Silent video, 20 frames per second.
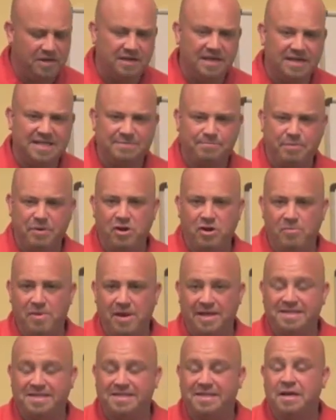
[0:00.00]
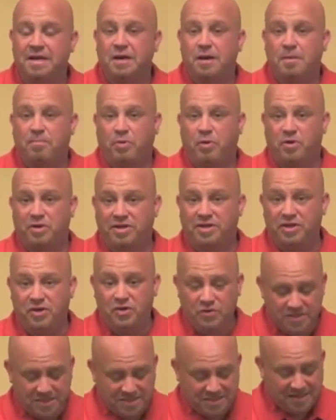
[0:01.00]
experiments
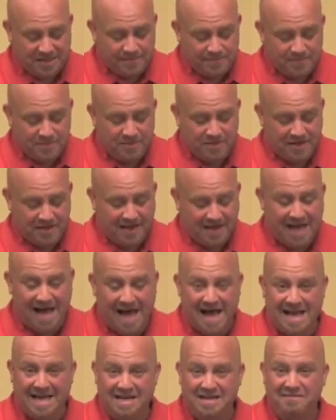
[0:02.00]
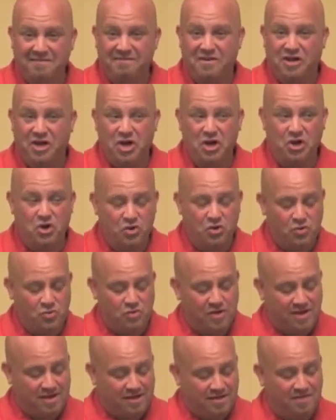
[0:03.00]
produced the kind of goo
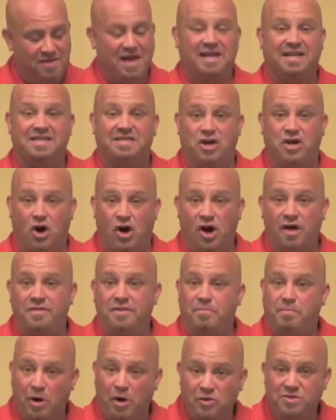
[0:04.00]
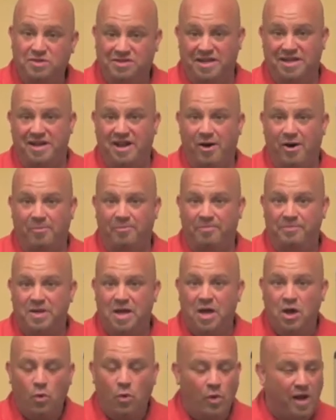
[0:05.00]
that is on the Post-it note.
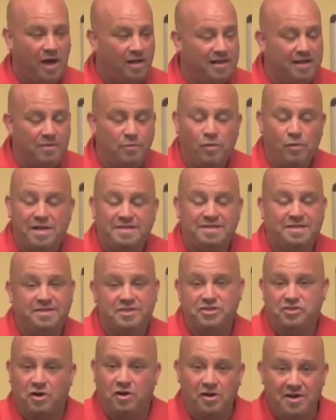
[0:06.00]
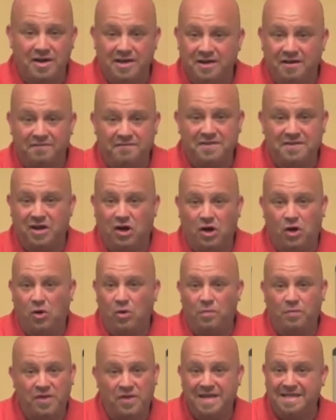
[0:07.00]
Well, it wasn't strong enough to
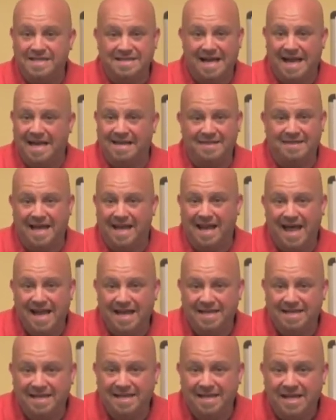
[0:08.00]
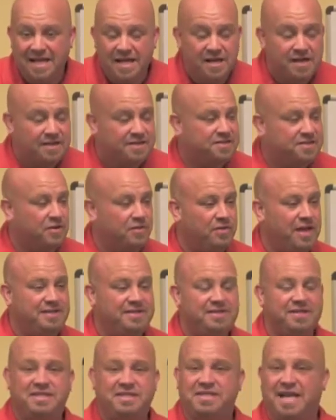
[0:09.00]
hold things like they liked it, so they
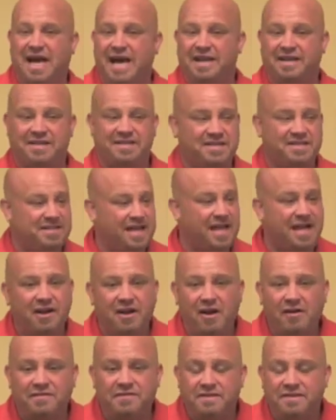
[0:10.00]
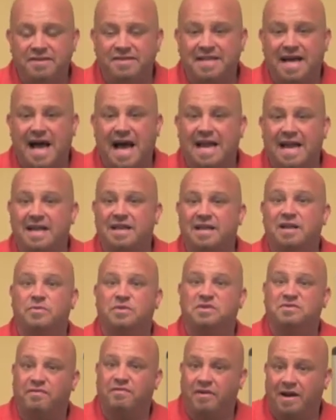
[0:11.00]
just kind of set it off to the side, and it
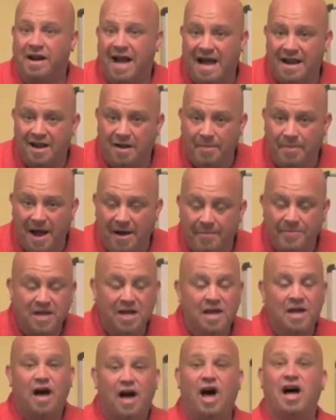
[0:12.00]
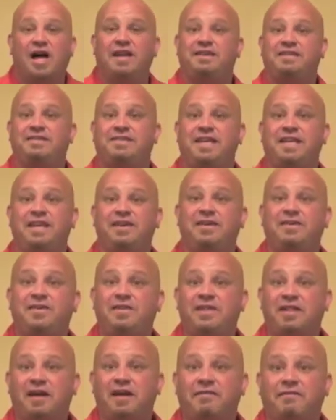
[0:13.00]
was forgotten about.
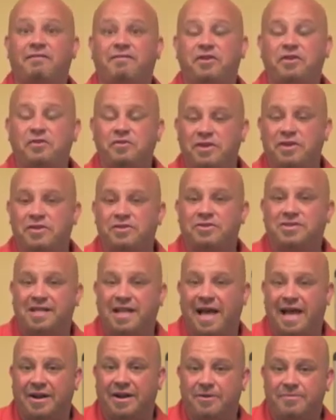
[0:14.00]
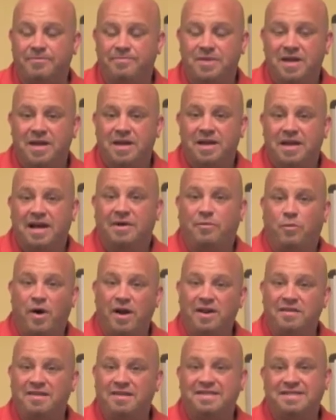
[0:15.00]
Until a few years later,
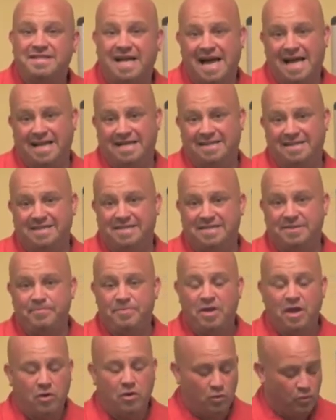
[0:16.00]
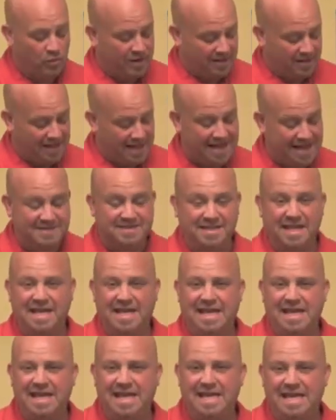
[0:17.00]
one of the scientists realized that
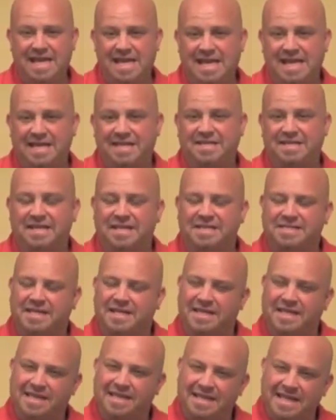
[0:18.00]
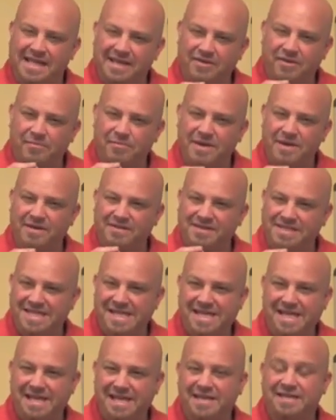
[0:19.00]
he needed just a little bit of
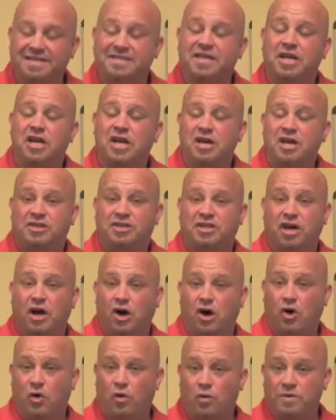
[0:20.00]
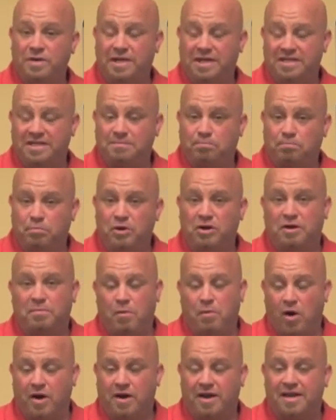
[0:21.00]
stickiness to hold his
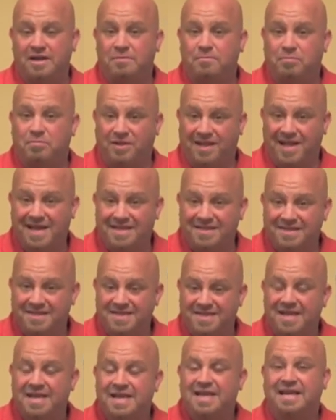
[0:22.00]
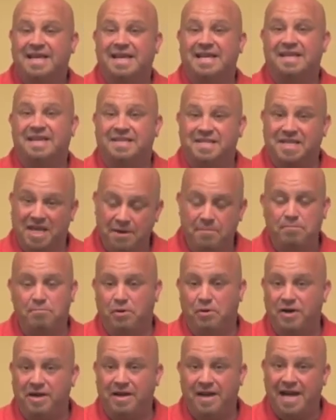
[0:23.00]
bookmark in place in his hymn
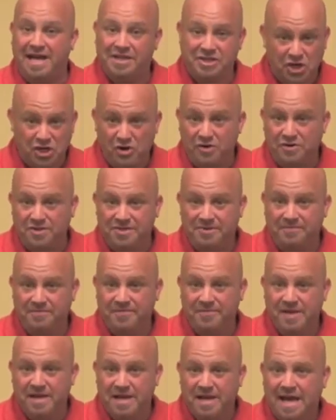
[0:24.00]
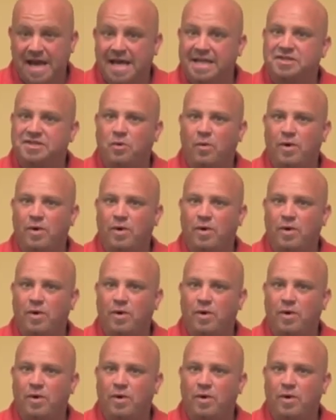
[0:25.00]
book at church. And so